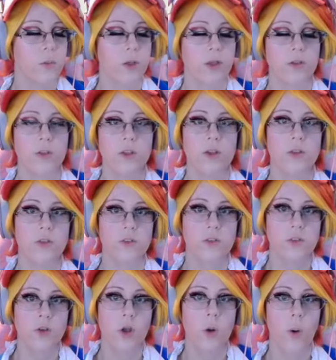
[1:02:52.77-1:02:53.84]
because this
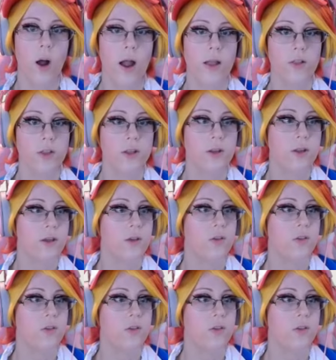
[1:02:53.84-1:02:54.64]
snow island is